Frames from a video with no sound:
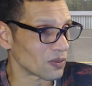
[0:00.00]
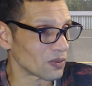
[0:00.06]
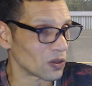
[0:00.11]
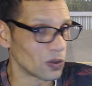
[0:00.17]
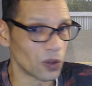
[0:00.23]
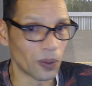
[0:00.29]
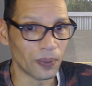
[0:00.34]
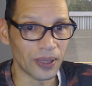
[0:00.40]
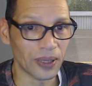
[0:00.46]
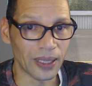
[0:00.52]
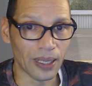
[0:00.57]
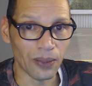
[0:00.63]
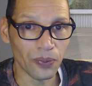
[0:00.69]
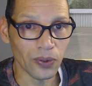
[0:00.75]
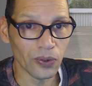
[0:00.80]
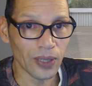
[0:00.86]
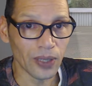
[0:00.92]
Normally
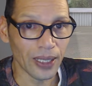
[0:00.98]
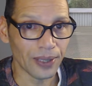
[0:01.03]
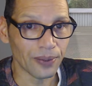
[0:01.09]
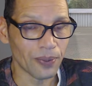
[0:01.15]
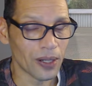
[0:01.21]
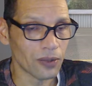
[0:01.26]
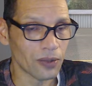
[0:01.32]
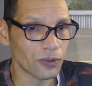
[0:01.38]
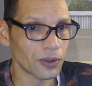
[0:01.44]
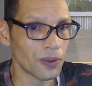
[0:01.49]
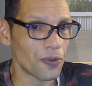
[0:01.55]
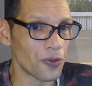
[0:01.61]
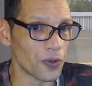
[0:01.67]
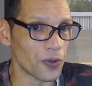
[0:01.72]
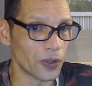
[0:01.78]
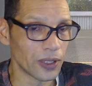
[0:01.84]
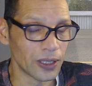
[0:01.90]
I will get around
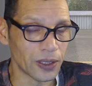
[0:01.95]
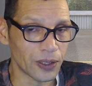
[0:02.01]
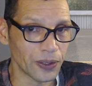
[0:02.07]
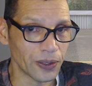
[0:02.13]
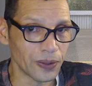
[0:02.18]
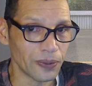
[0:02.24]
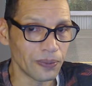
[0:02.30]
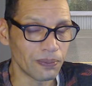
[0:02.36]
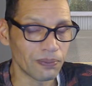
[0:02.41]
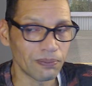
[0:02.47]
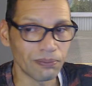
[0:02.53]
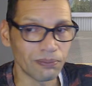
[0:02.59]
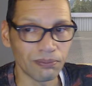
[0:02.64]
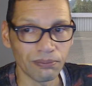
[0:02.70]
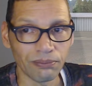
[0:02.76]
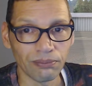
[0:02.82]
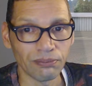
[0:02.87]
32,
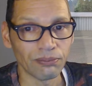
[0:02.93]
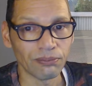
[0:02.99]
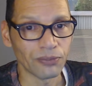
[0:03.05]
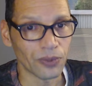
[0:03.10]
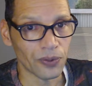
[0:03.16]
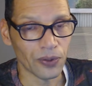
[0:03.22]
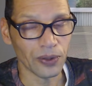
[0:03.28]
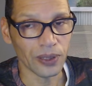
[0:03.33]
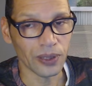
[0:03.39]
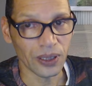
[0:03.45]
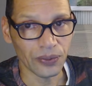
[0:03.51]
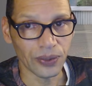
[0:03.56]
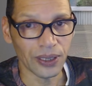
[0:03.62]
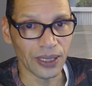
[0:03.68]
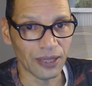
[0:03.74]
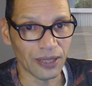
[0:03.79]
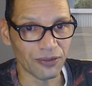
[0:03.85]

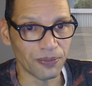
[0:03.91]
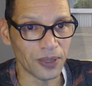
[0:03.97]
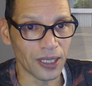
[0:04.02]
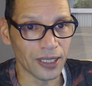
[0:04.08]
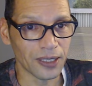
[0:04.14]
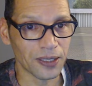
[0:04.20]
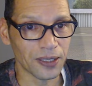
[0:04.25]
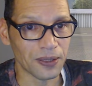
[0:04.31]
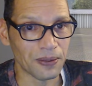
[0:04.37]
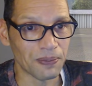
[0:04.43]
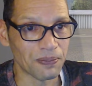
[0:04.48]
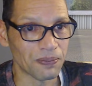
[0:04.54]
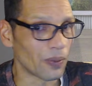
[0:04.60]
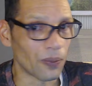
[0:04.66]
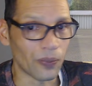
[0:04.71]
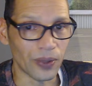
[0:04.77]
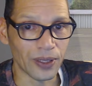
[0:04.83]
33 FPS
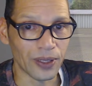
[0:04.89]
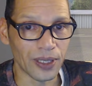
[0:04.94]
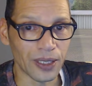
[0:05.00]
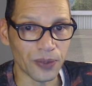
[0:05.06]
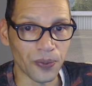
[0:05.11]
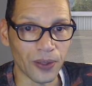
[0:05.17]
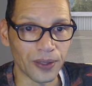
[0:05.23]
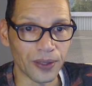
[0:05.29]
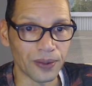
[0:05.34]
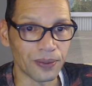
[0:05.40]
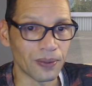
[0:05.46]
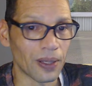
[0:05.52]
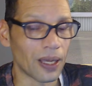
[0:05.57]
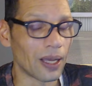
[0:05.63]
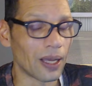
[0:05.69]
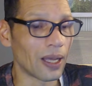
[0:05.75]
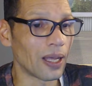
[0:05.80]
with this one,
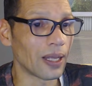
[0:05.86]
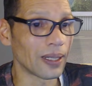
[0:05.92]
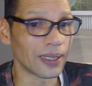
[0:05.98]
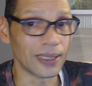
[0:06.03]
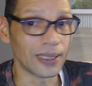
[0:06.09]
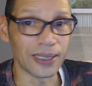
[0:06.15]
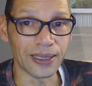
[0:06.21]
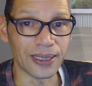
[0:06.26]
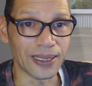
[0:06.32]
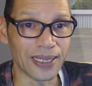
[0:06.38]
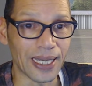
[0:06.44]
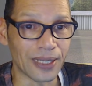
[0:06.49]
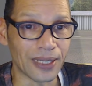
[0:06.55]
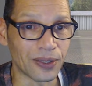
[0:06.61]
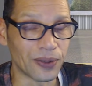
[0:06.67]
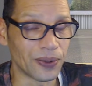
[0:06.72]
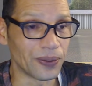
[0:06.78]
I'll easily
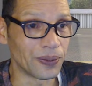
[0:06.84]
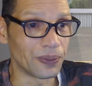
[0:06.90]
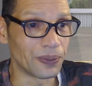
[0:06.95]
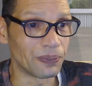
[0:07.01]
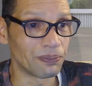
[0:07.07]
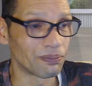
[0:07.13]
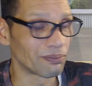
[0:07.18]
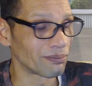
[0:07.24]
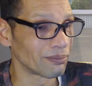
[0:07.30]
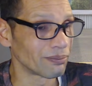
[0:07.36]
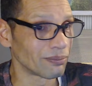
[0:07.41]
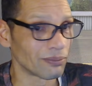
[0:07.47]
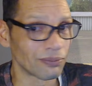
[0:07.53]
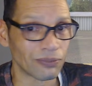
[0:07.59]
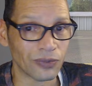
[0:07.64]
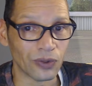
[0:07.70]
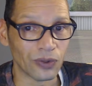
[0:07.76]
get to
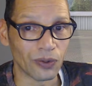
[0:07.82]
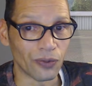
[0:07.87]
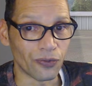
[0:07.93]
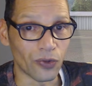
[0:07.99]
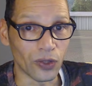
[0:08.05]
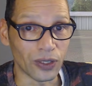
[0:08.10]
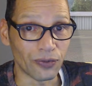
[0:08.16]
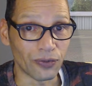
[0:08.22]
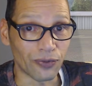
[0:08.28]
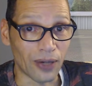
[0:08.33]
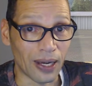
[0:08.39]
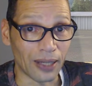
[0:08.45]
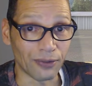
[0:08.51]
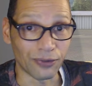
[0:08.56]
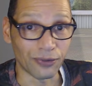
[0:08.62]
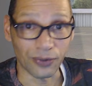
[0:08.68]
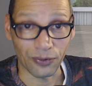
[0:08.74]

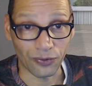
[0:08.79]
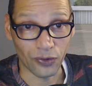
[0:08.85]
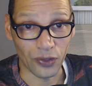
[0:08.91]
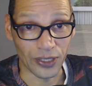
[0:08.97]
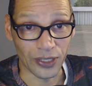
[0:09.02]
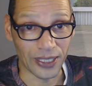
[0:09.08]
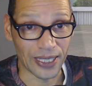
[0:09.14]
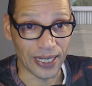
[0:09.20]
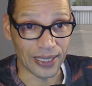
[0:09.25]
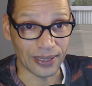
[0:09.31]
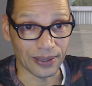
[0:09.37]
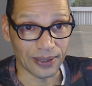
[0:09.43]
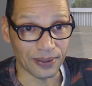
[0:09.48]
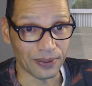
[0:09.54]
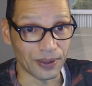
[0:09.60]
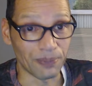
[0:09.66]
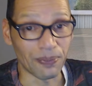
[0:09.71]
45,
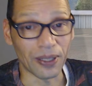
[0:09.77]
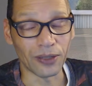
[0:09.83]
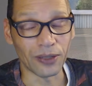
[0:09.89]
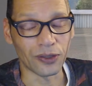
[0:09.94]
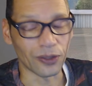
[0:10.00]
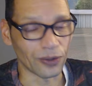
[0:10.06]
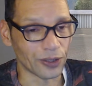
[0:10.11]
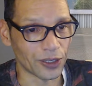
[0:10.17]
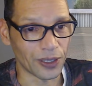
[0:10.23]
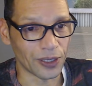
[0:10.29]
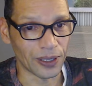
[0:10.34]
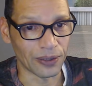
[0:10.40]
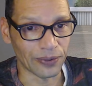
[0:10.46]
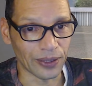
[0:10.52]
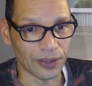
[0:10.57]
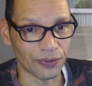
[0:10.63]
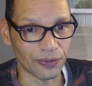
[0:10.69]
48. Depends on the
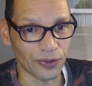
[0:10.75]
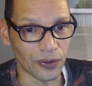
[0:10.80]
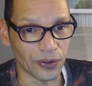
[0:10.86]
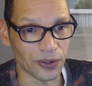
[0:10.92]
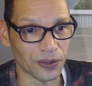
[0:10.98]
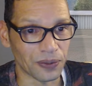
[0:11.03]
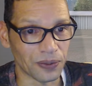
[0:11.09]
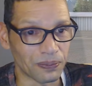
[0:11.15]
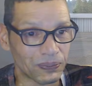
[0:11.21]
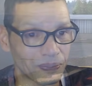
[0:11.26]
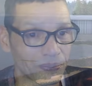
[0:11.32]
scenery, of course.